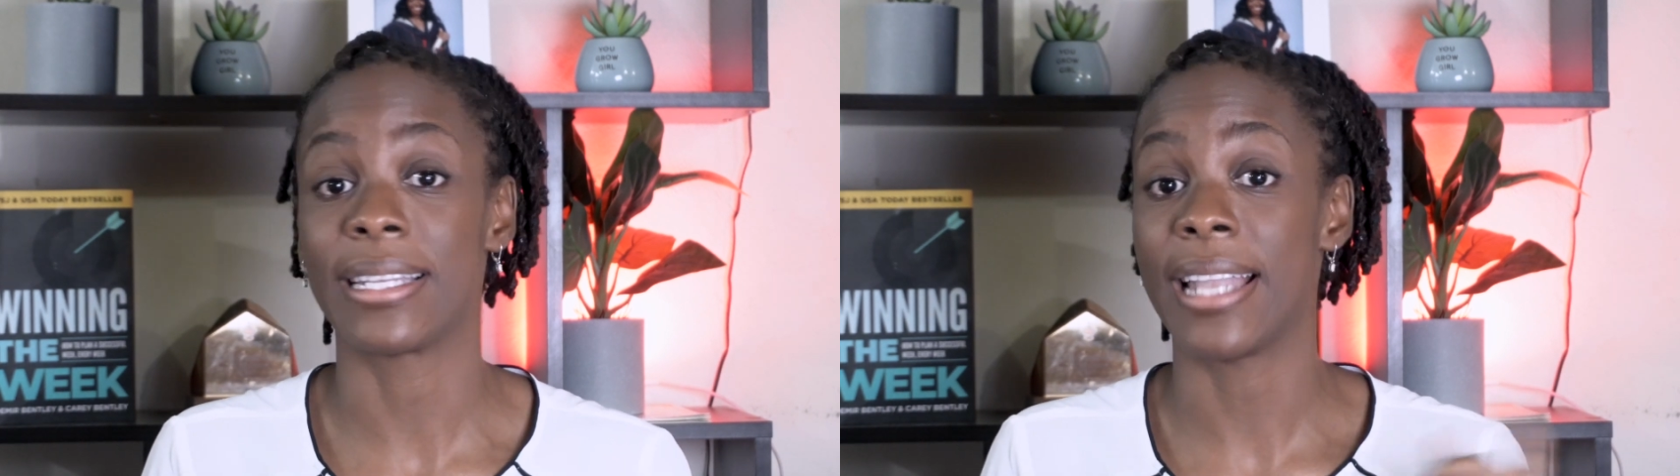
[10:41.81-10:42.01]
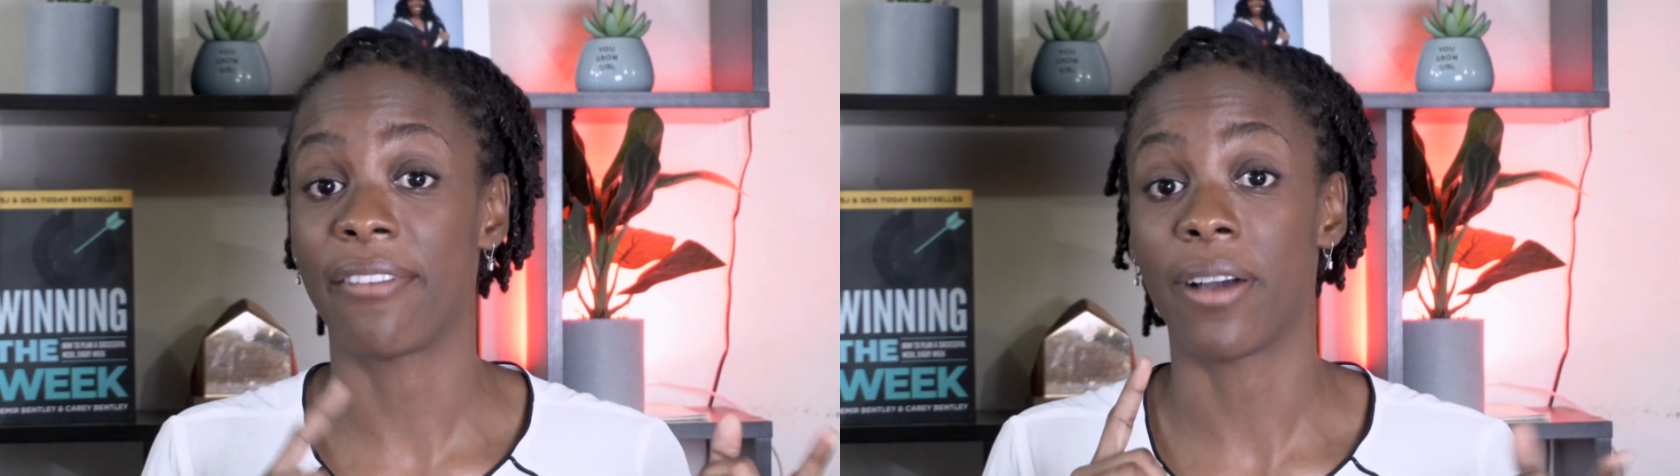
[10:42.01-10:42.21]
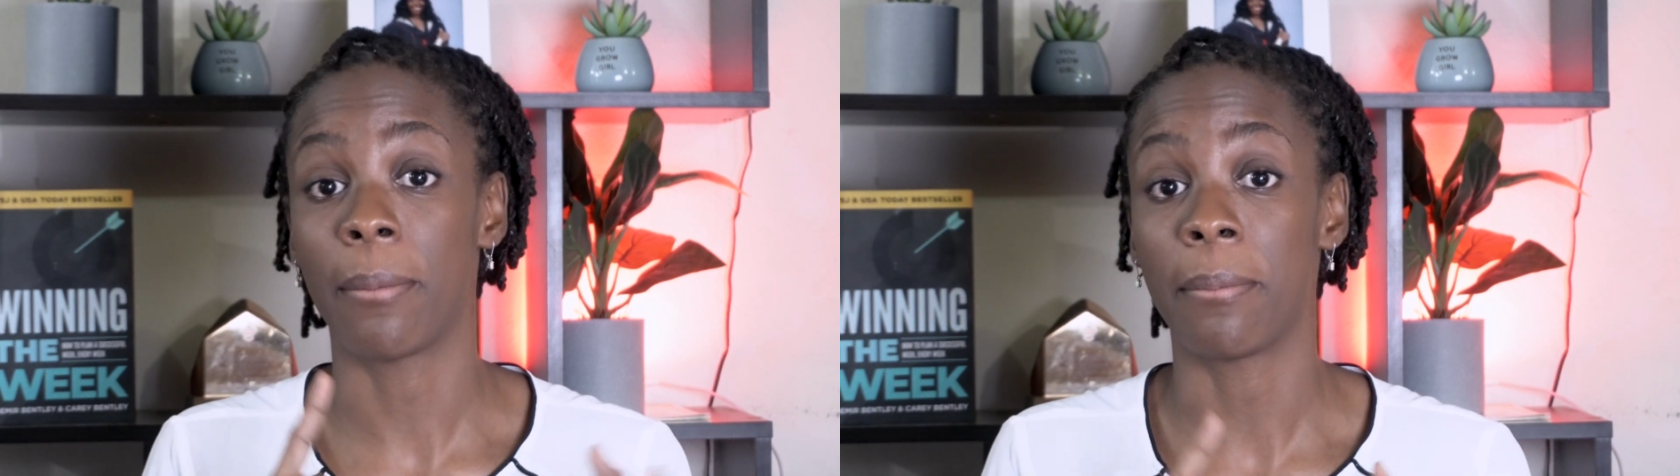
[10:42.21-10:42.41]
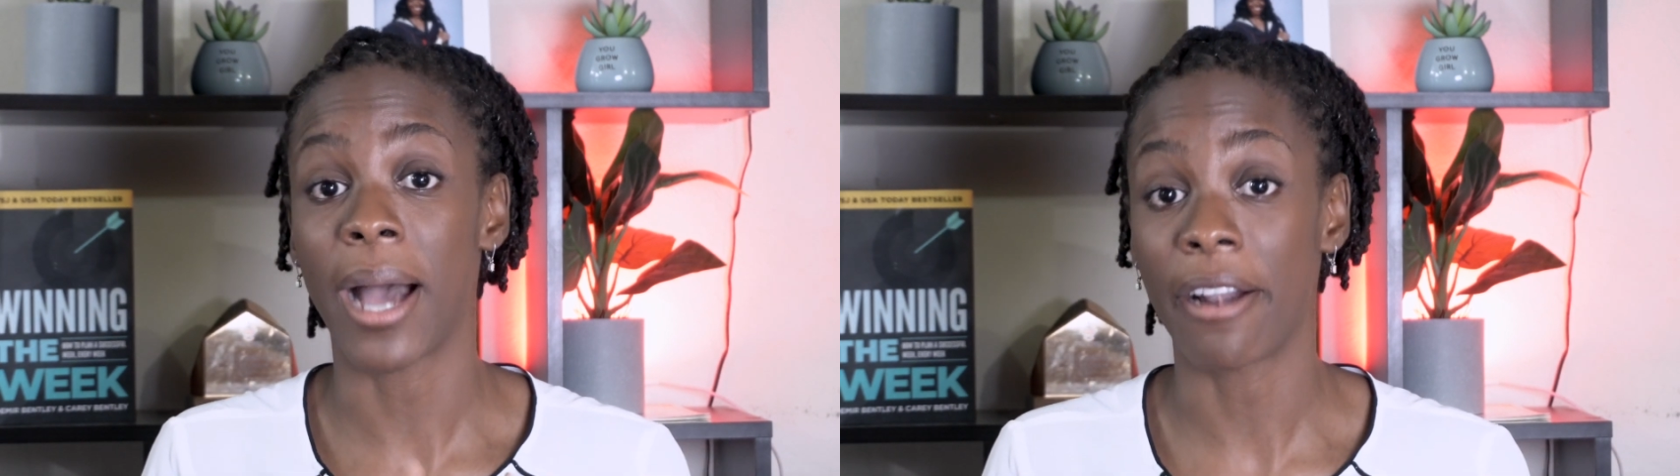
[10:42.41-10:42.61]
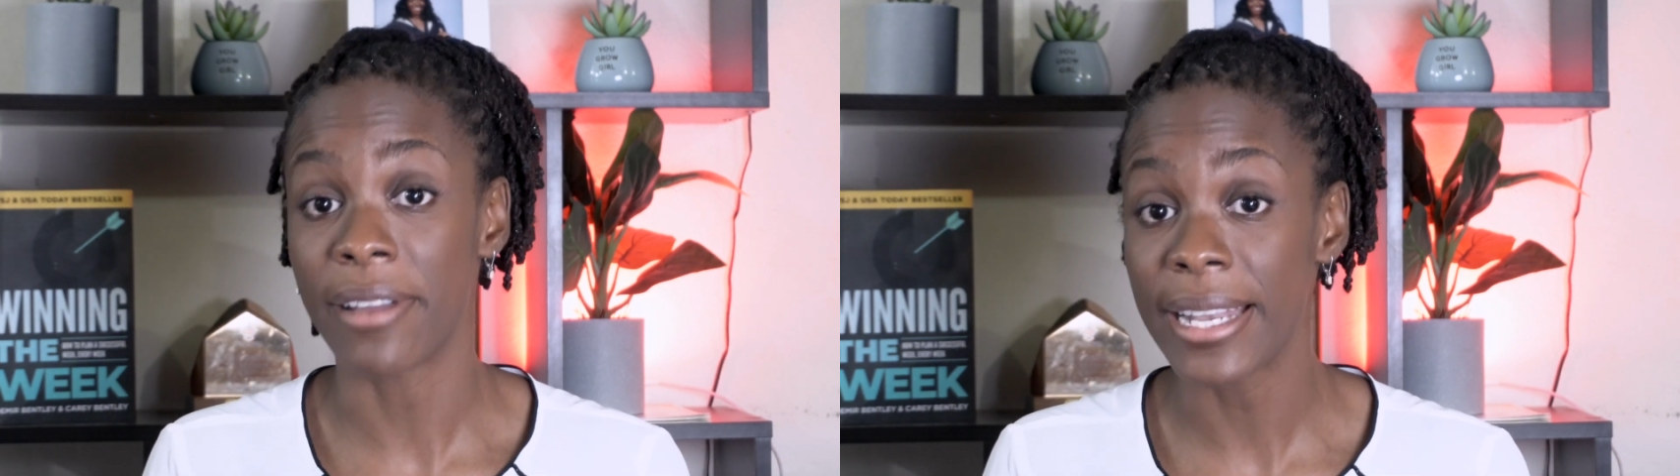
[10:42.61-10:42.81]
never
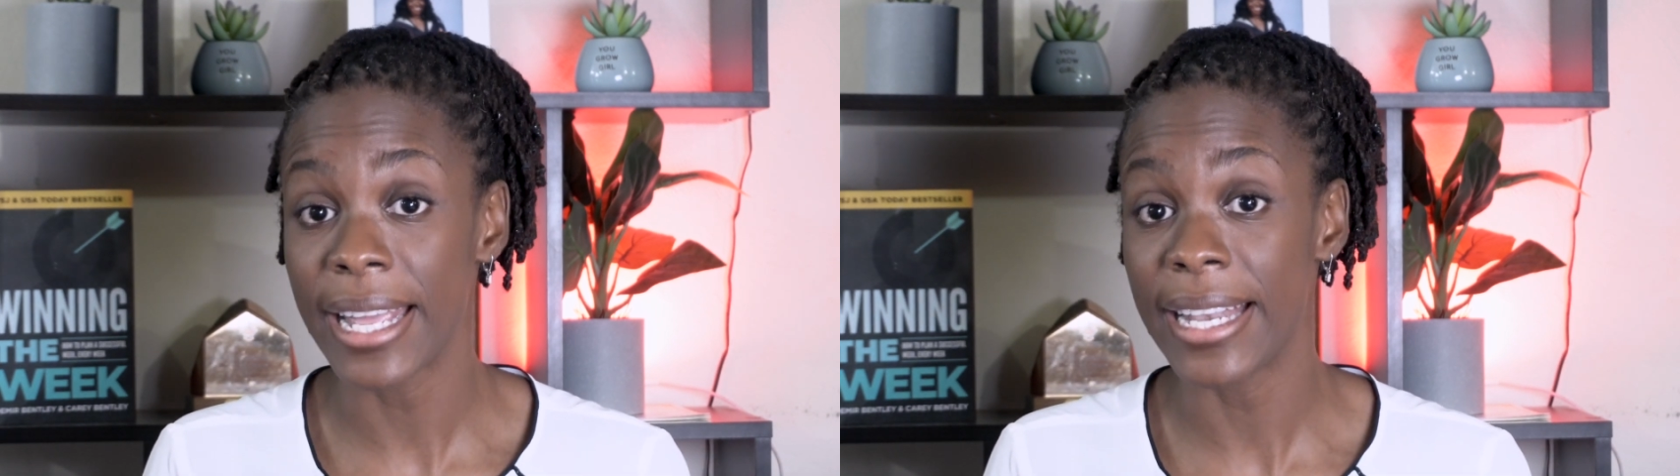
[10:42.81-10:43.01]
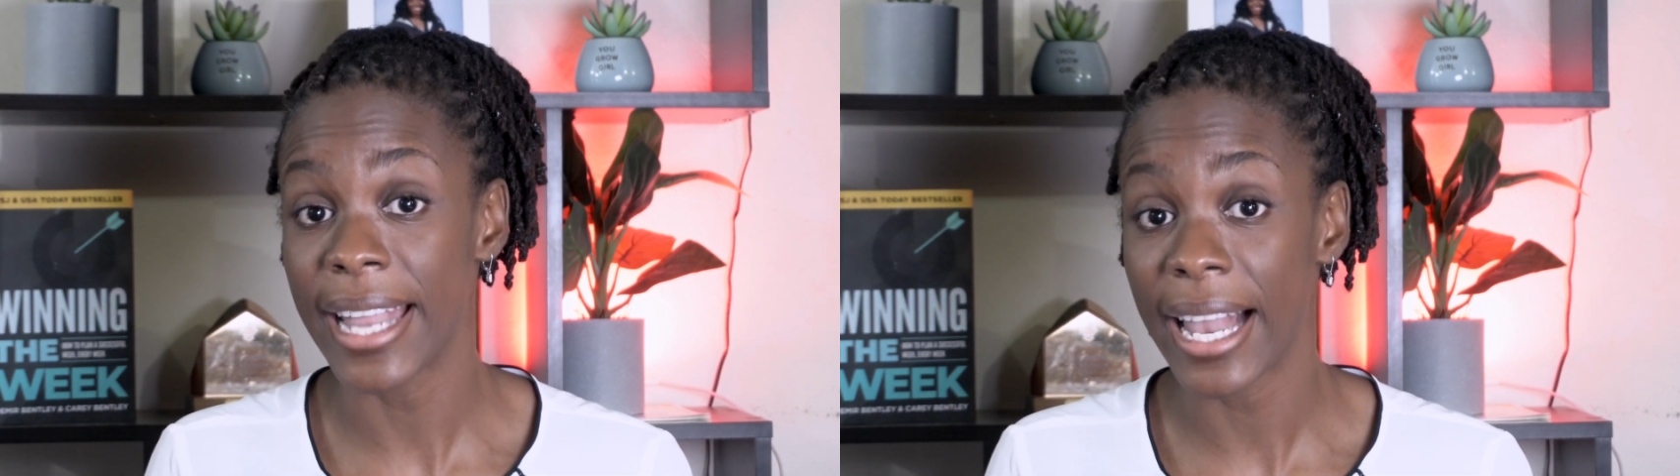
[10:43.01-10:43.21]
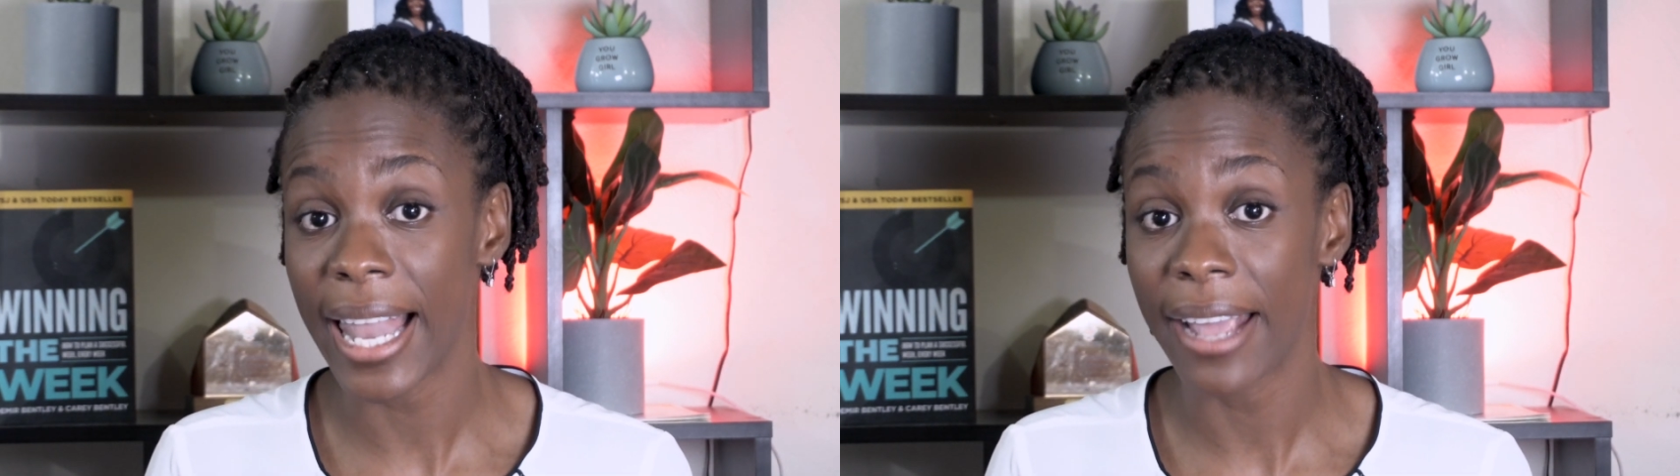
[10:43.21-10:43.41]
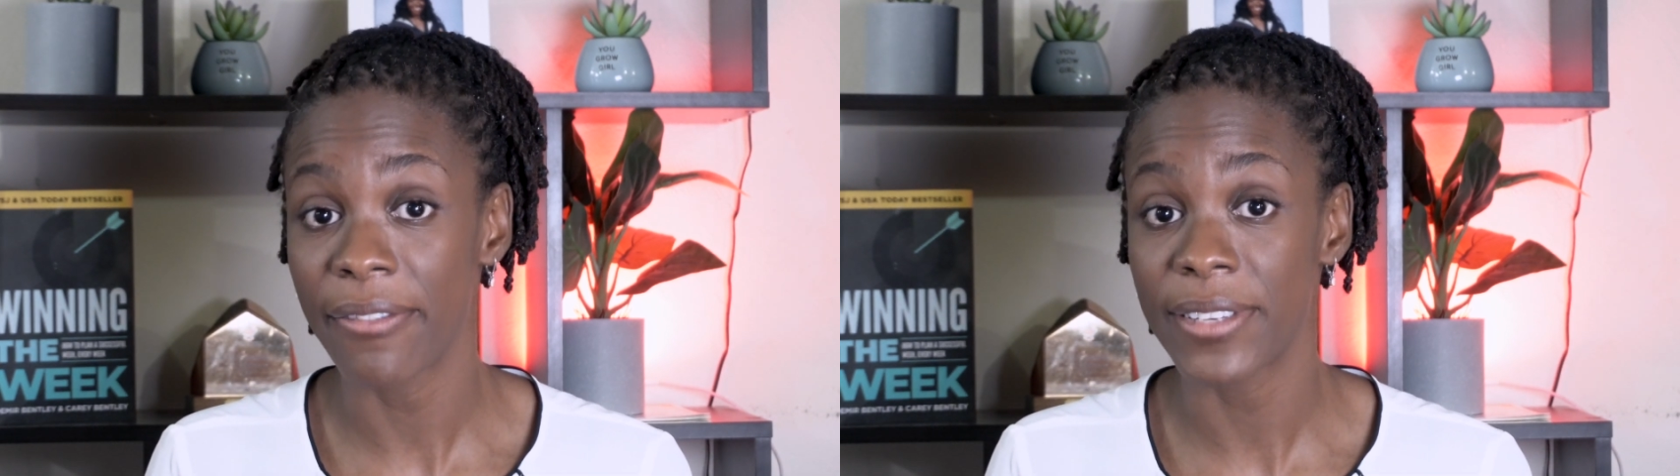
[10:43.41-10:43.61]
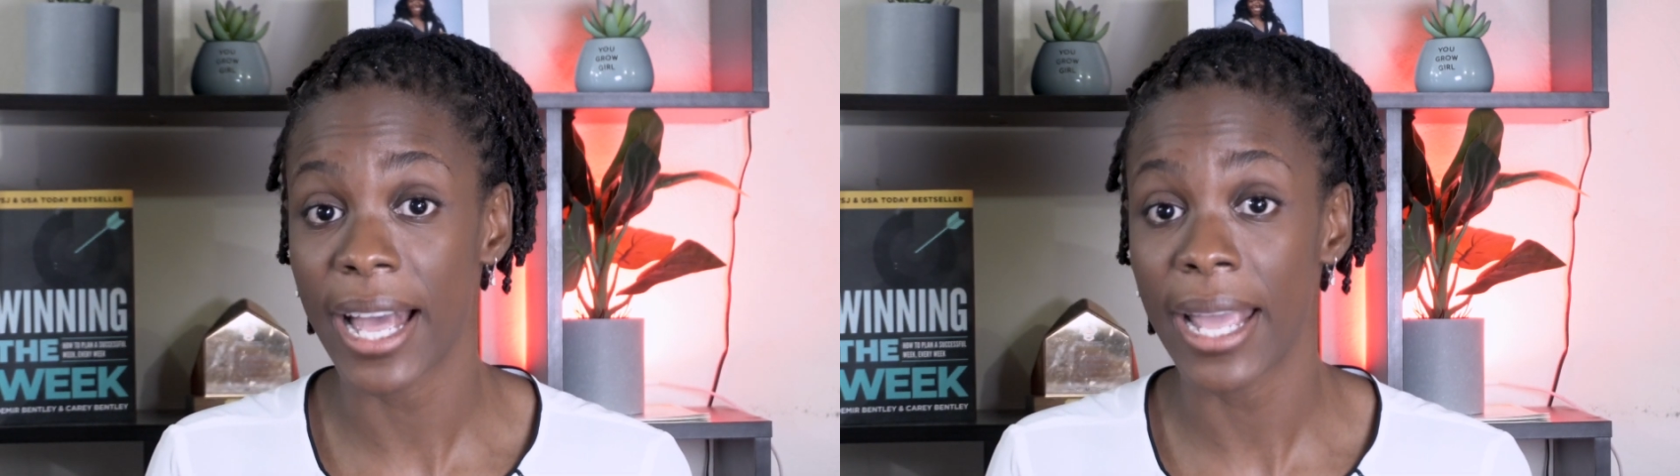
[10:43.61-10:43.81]
married in their
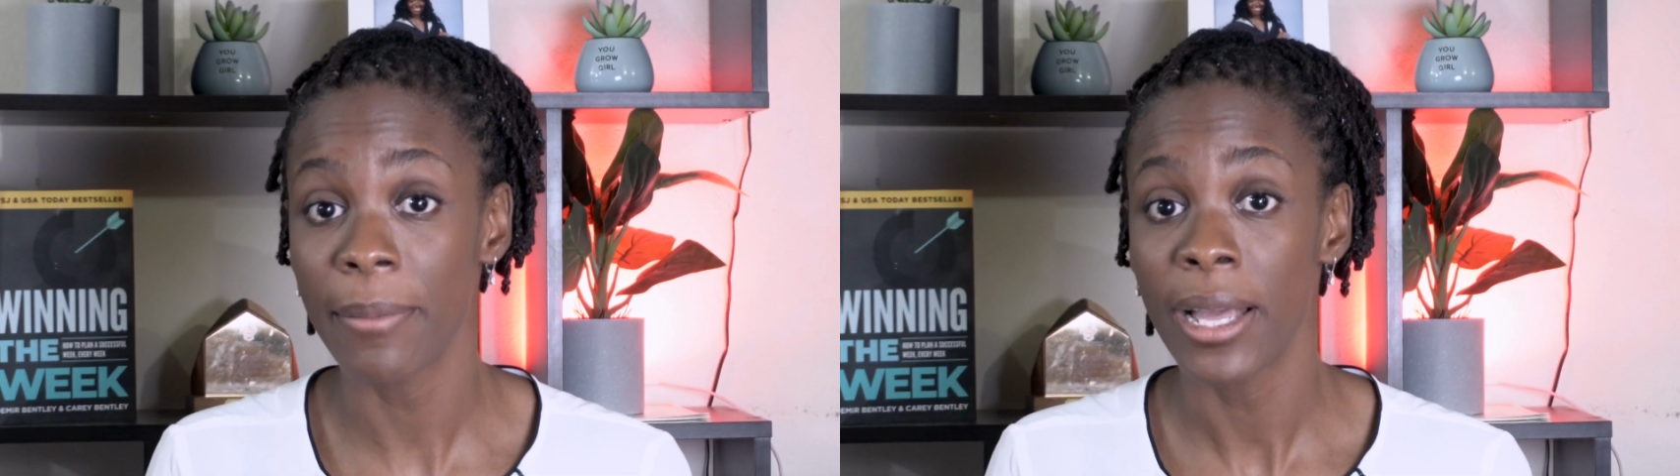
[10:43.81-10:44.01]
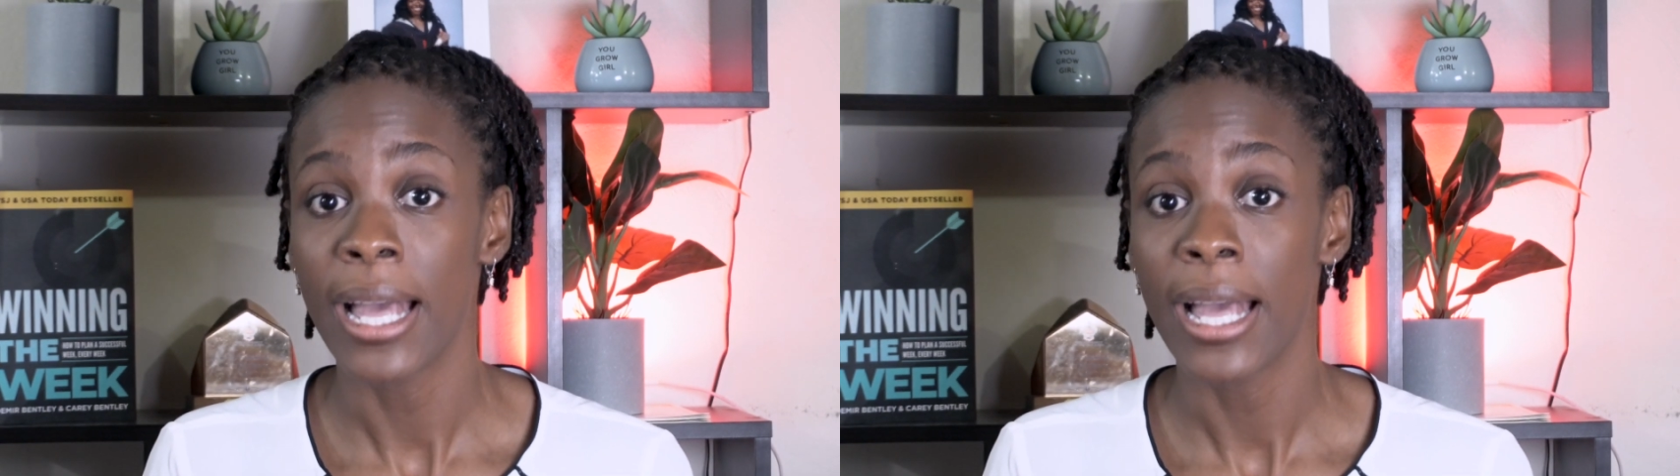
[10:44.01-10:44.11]
lifetime,